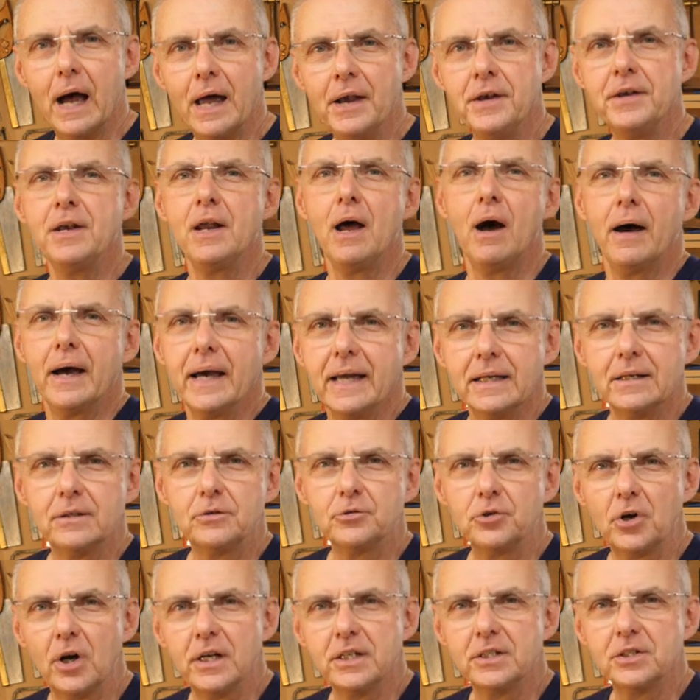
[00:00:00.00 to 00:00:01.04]
a knight
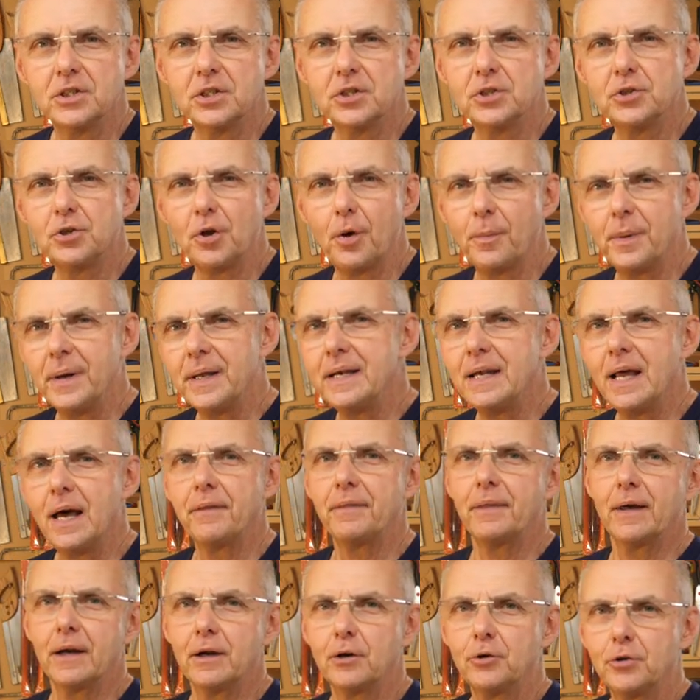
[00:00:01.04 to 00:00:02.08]
tries to stop
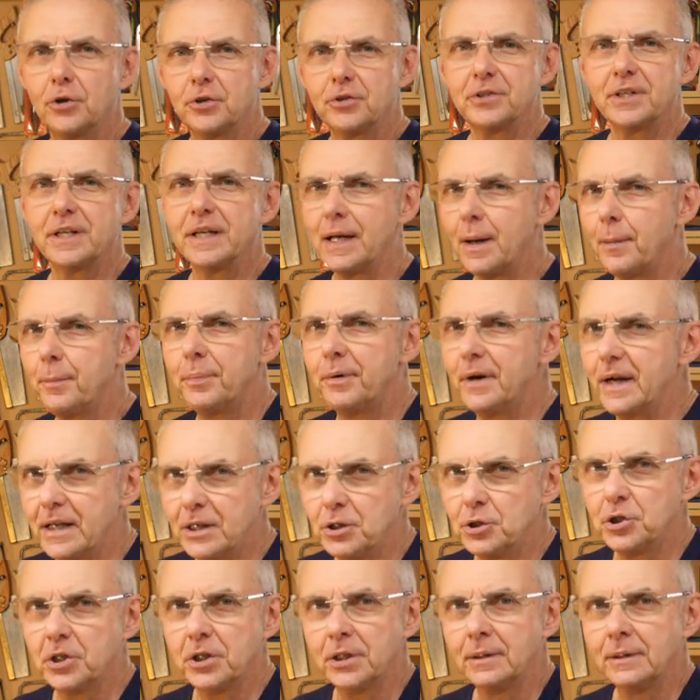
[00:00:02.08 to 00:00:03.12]
another crossing a
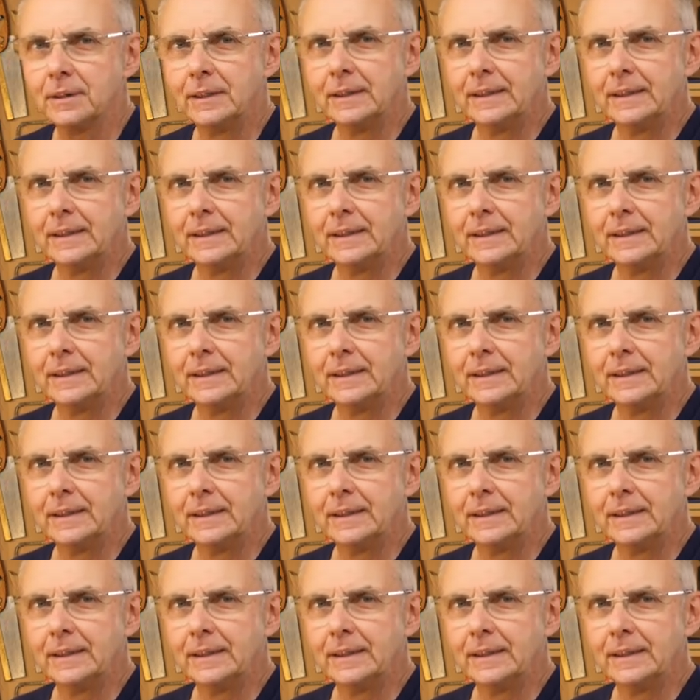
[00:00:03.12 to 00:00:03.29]
bridge?